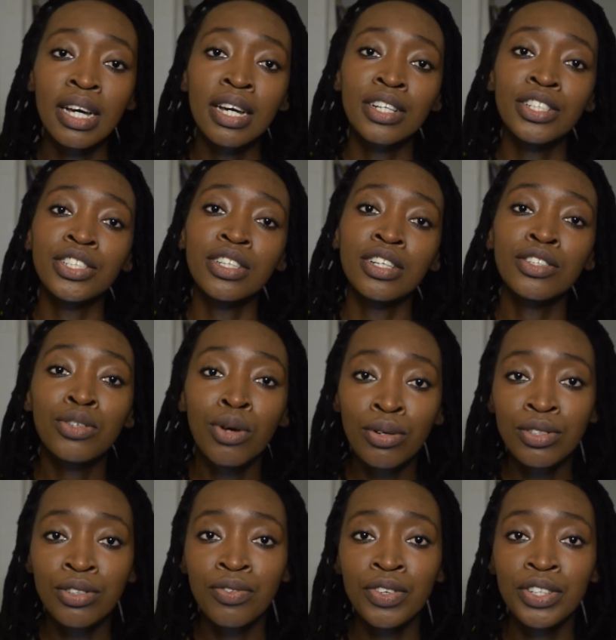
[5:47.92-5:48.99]
She is
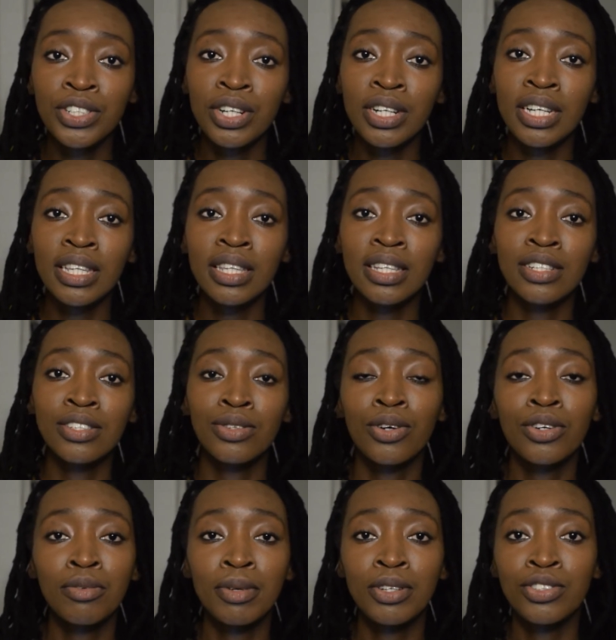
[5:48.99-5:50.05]
also featured in this
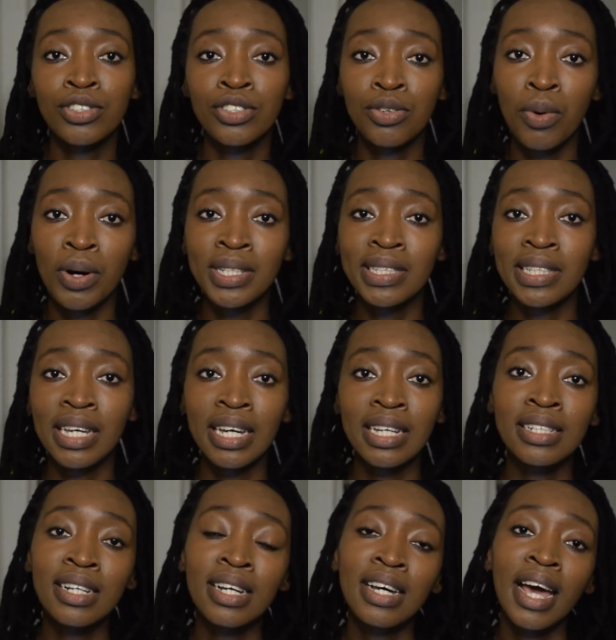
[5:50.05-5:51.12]
documentary towards the
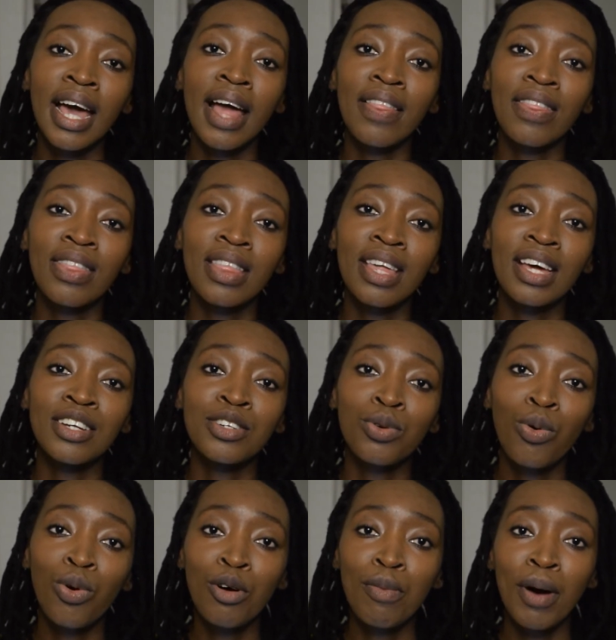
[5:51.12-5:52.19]
end, and they
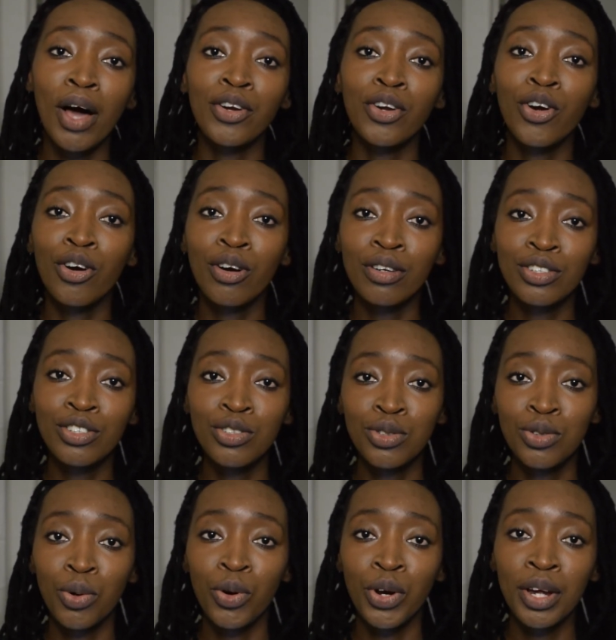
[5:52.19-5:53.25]
talk about her
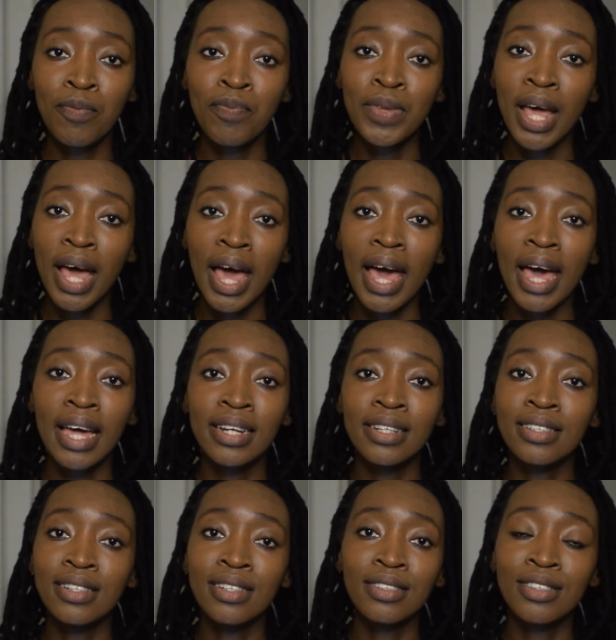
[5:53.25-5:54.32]
story.
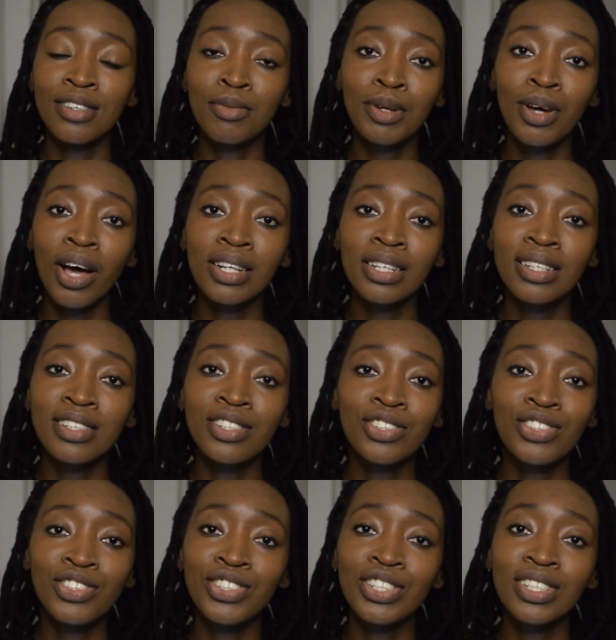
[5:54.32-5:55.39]
And to be
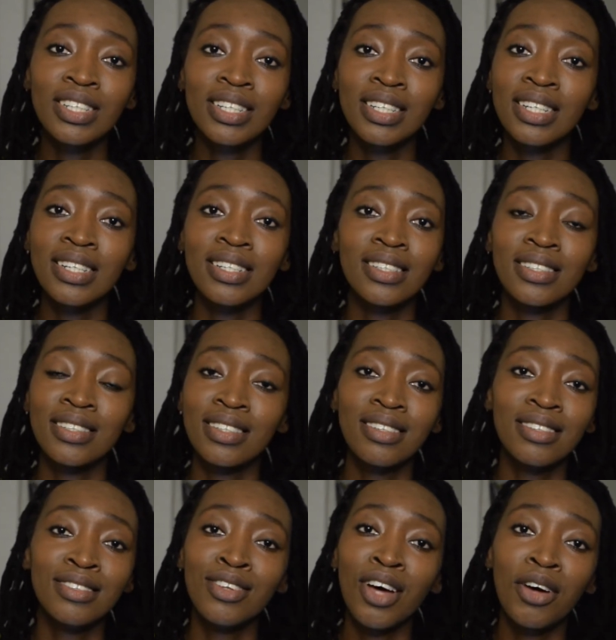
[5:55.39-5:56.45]
honest, she is
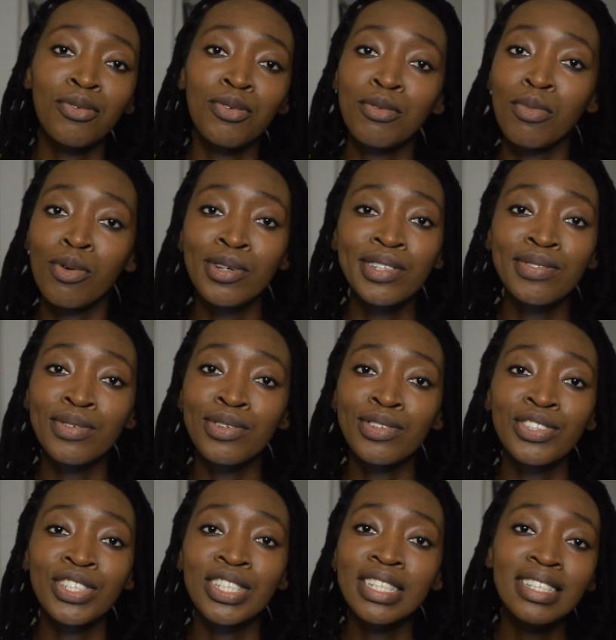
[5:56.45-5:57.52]
not remorseful.
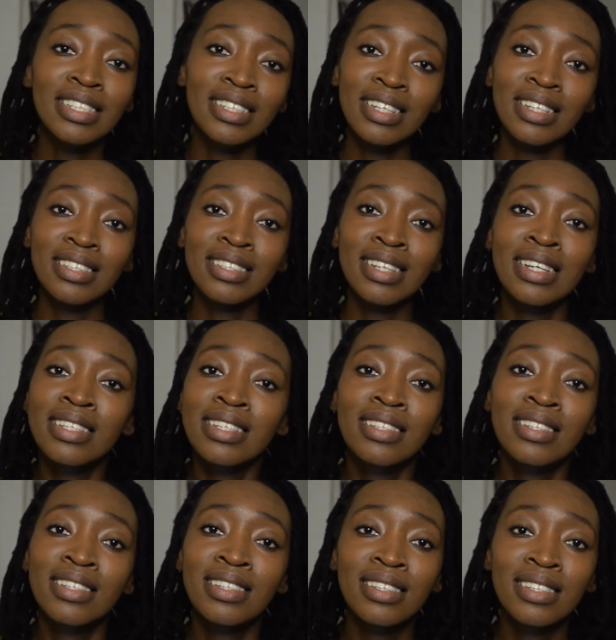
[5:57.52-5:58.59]
She
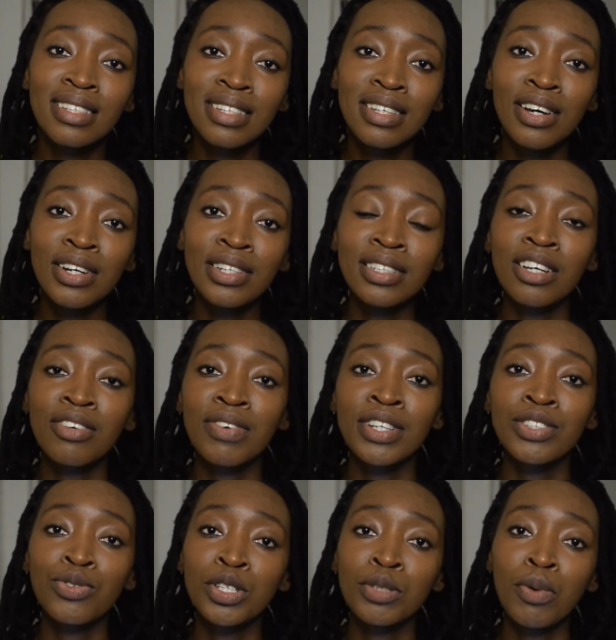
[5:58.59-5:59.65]
doesn't see herself
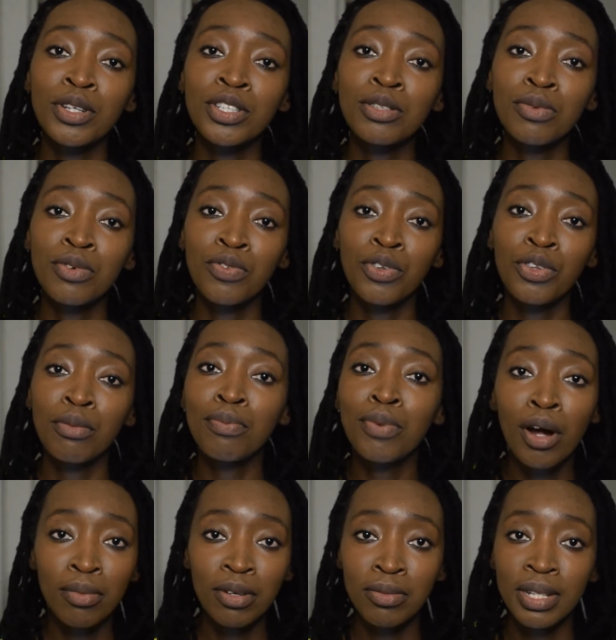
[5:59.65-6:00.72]
as responsible for the
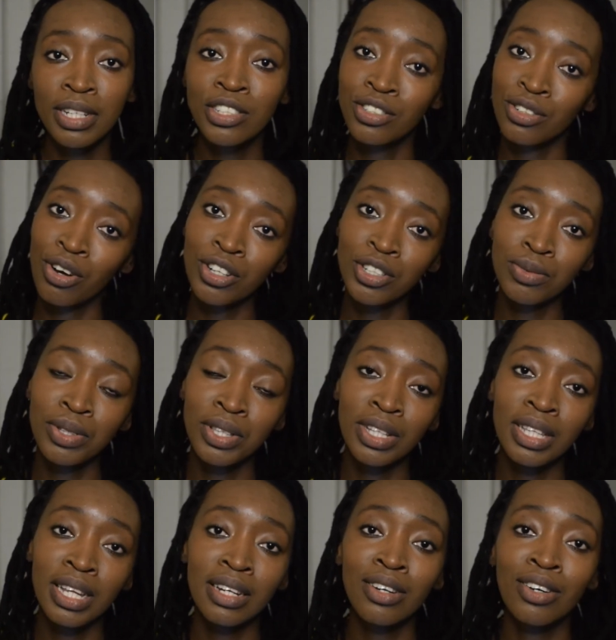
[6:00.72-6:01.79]
problem that she caused
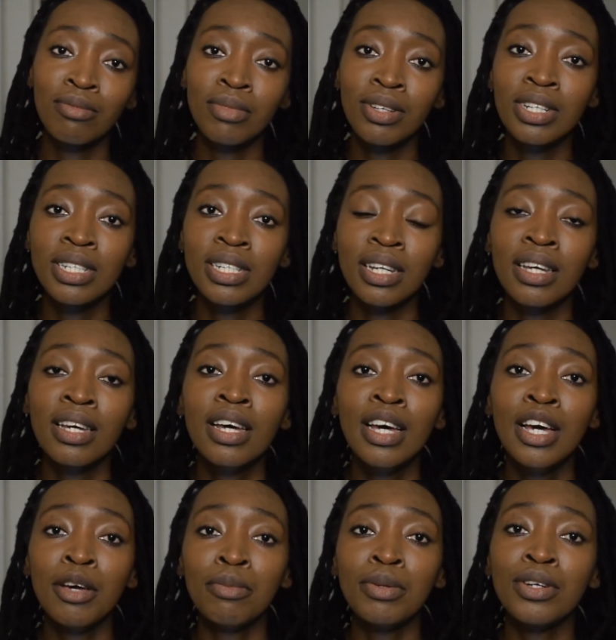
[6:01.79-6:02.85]
within that community,
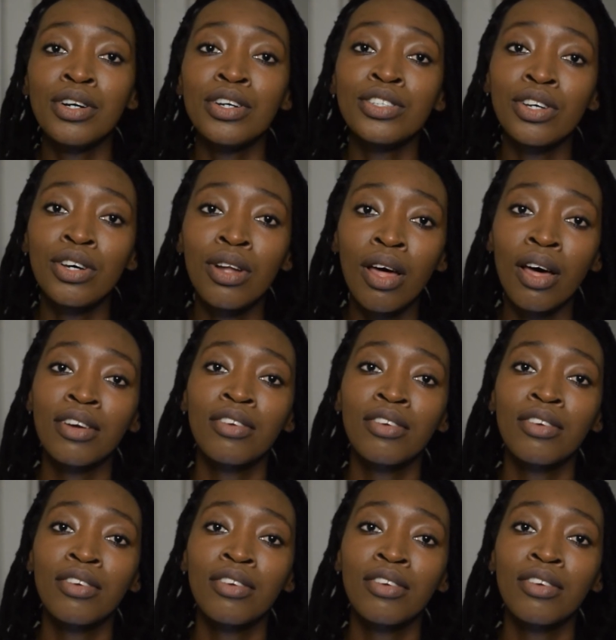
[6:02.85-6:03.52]
because a lot